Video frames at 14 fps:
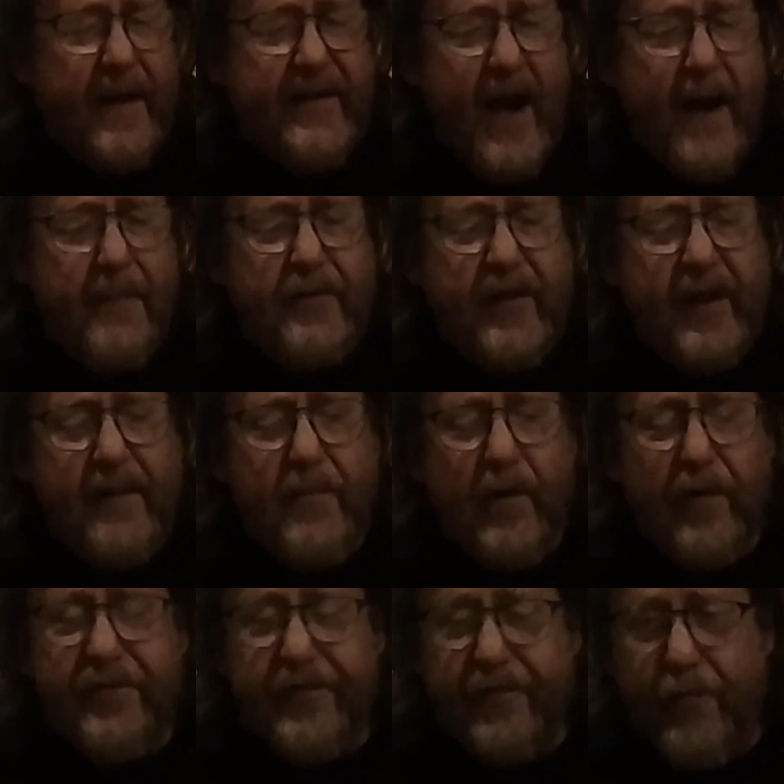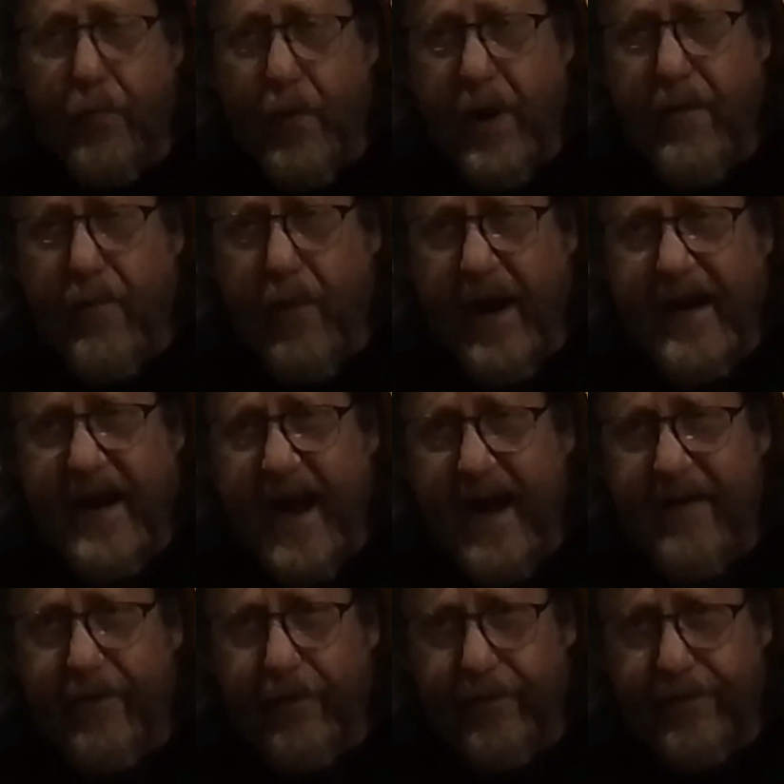my top 10 most reread
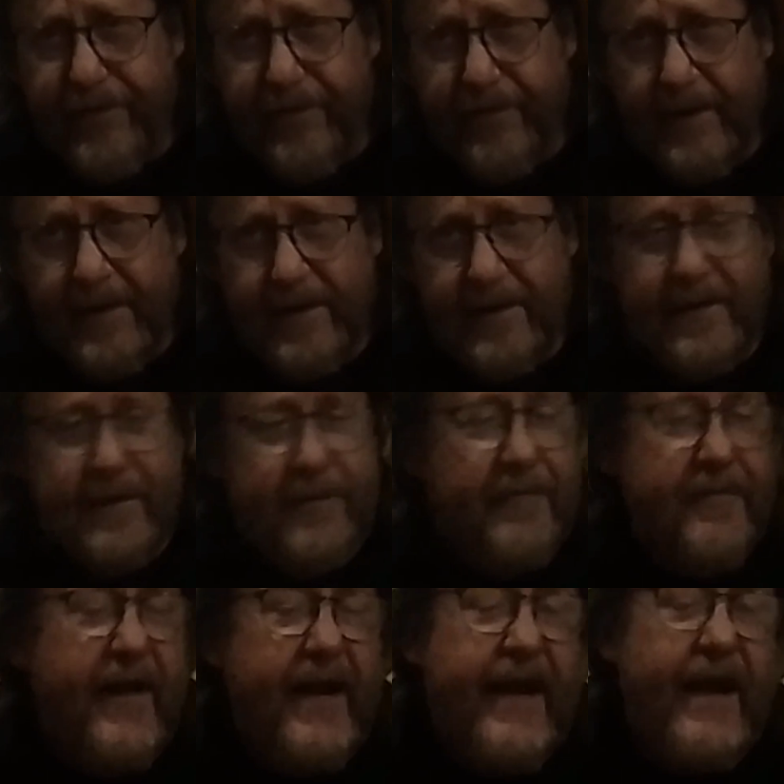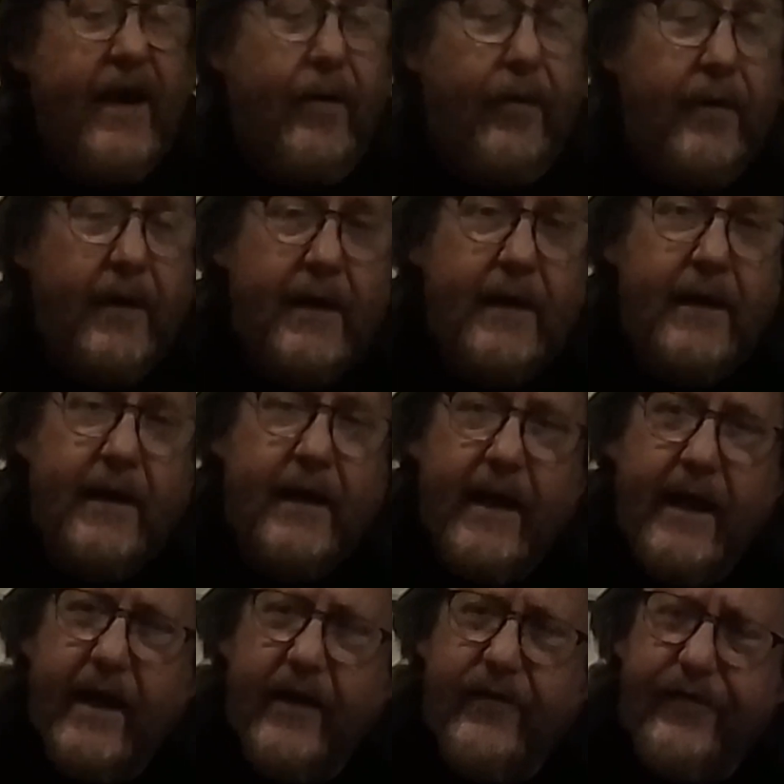novels video.
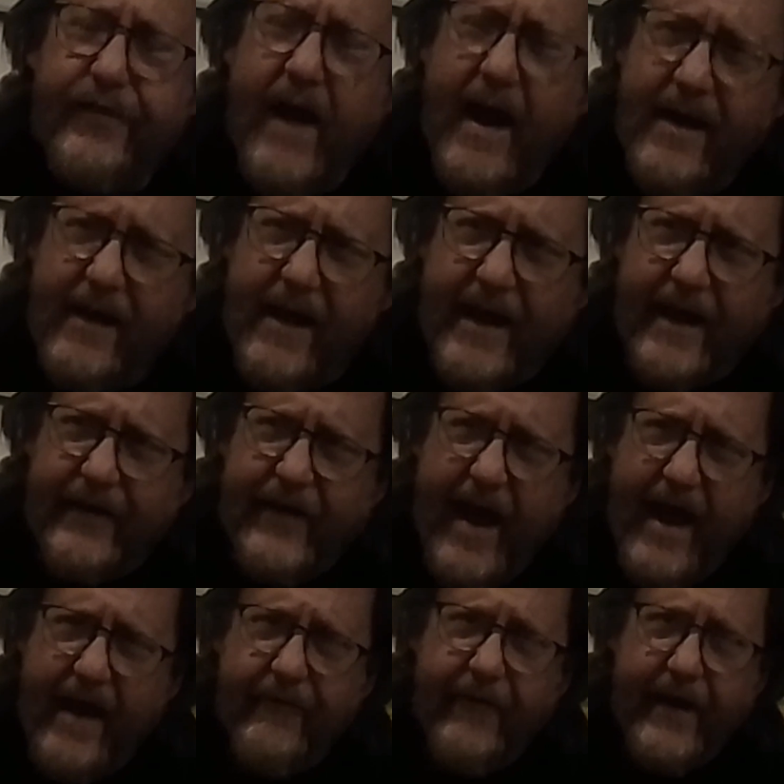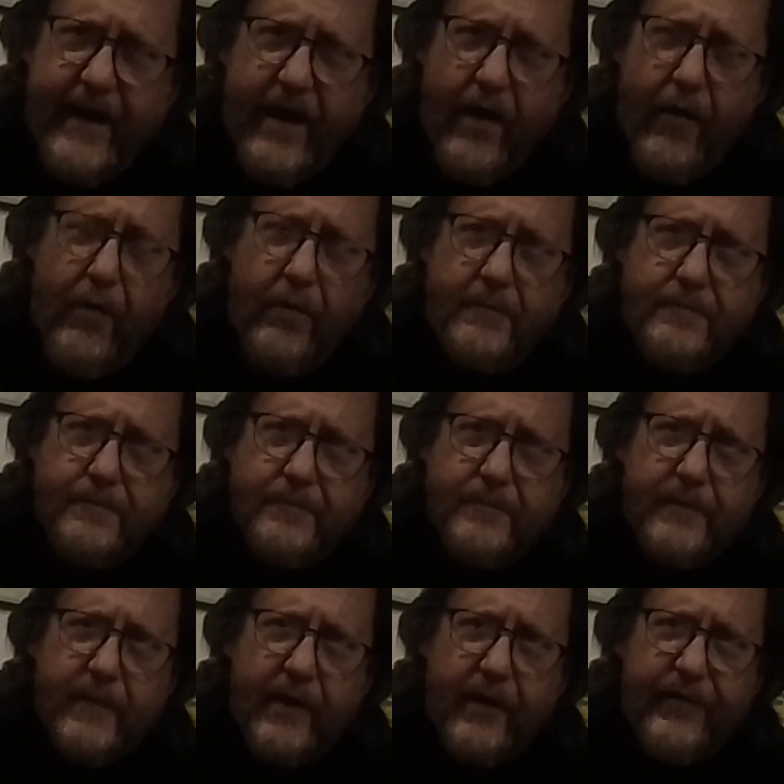It's kind of like a tag video
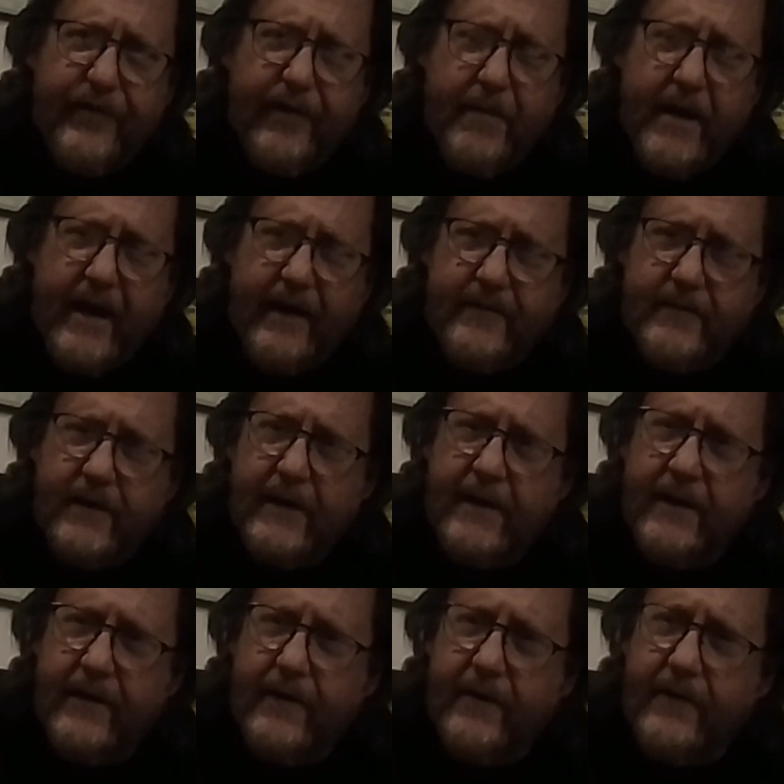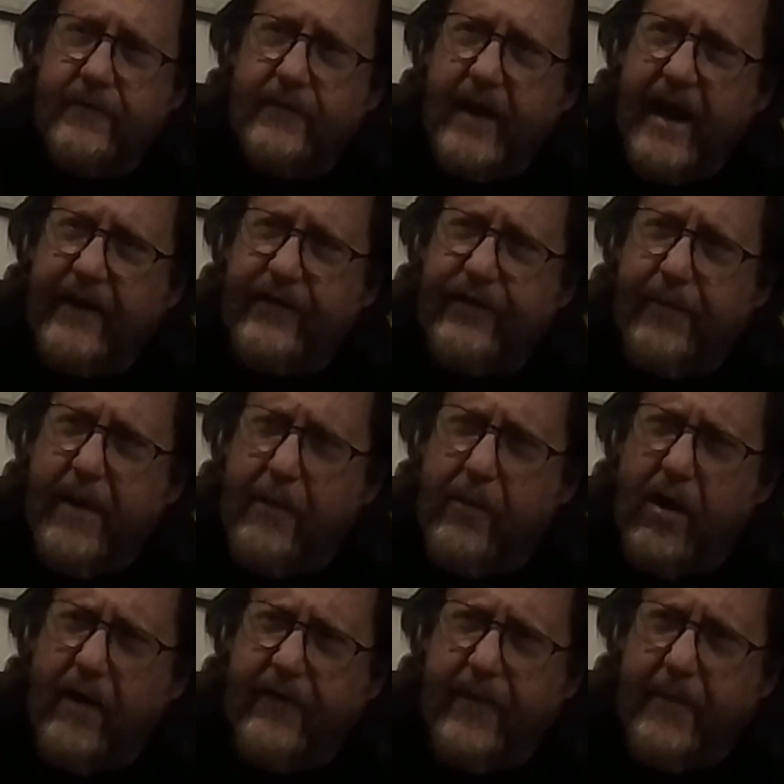because I'm going to take some
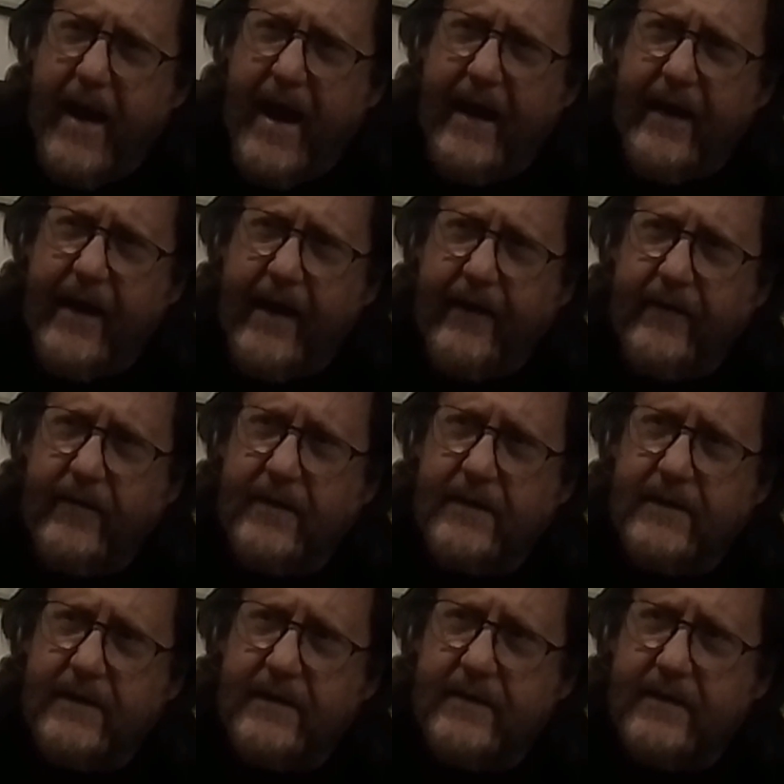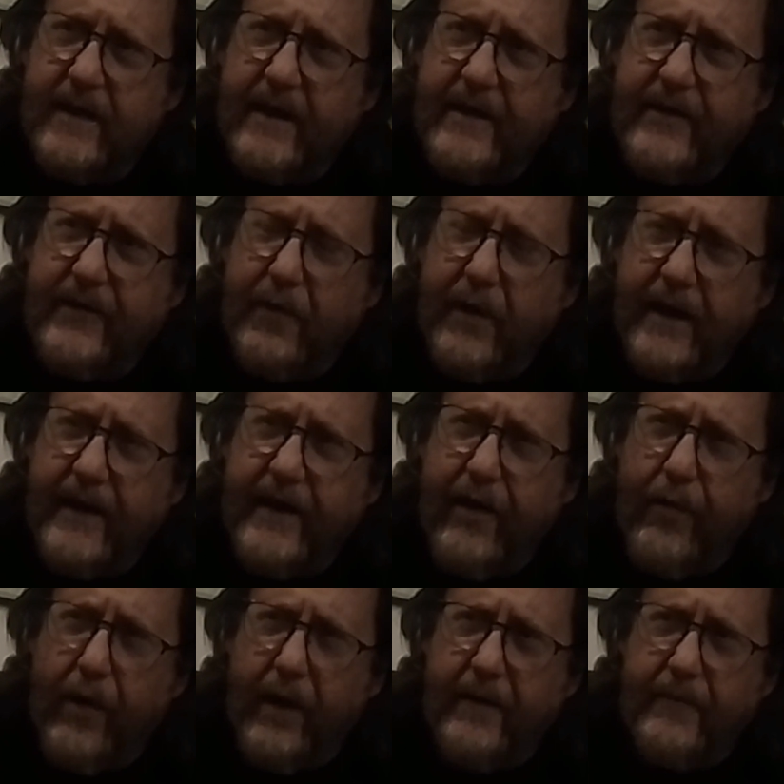people off the bat. I'd like to uh,
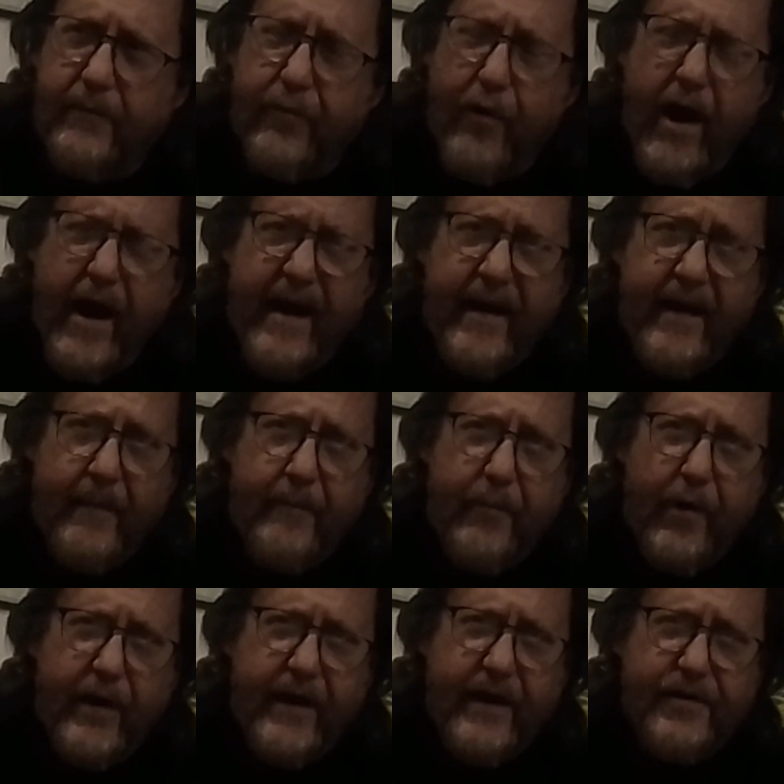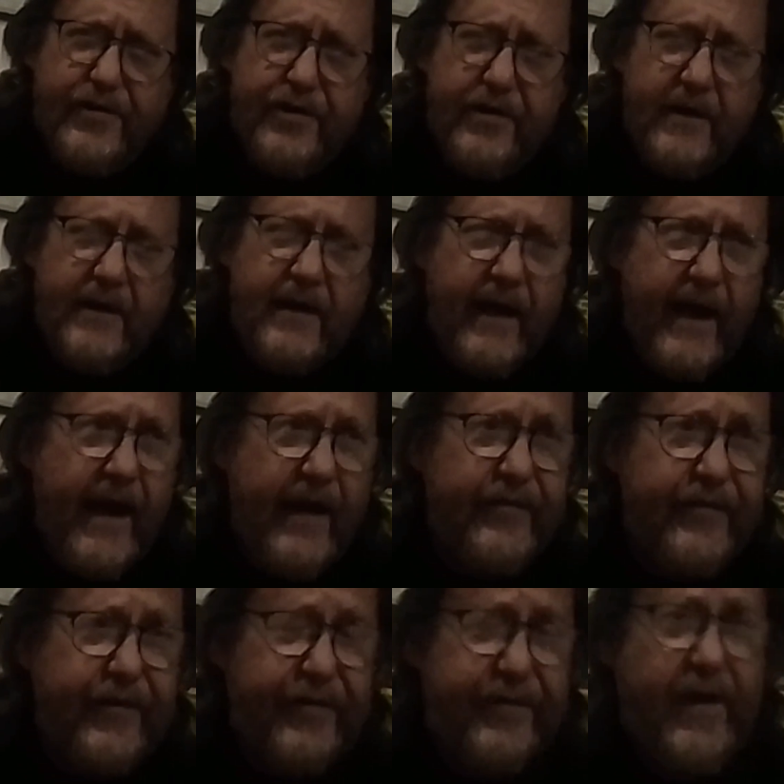hear what Brian at Bookish has
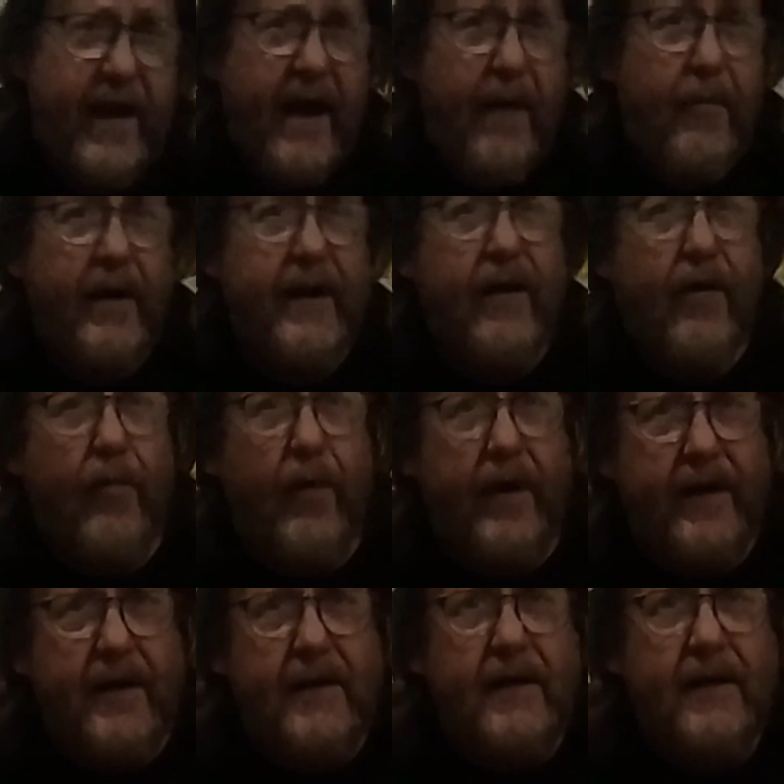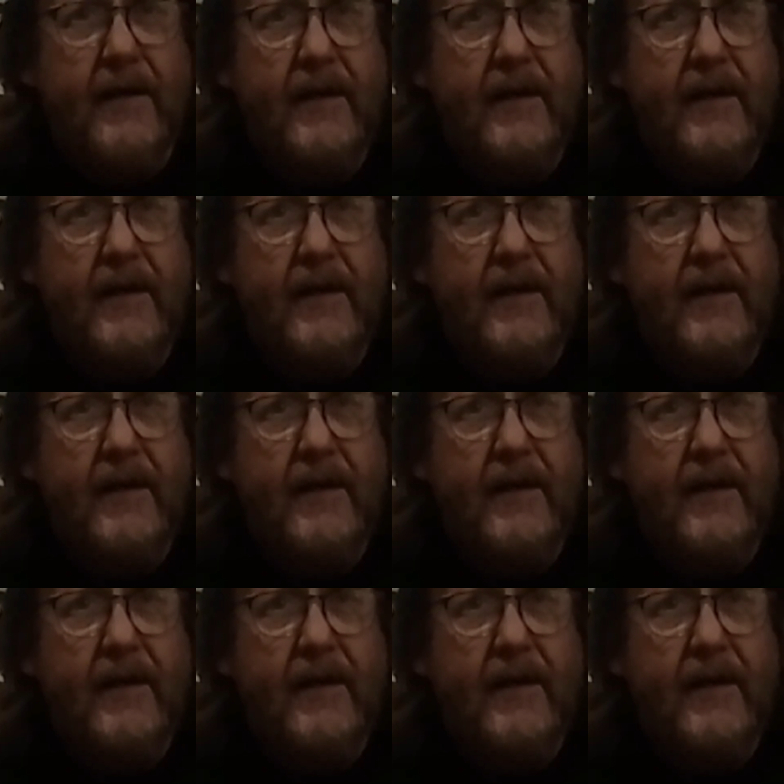to say. I want to hear what